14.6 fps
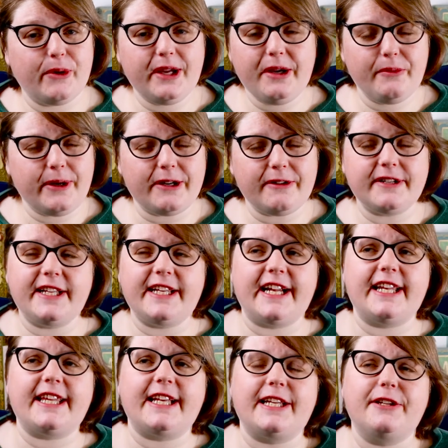We, we don't need
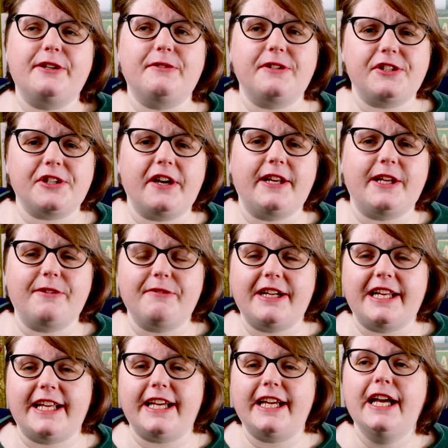anything new and shiny
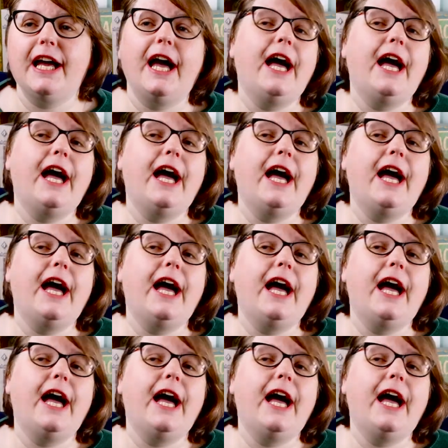really.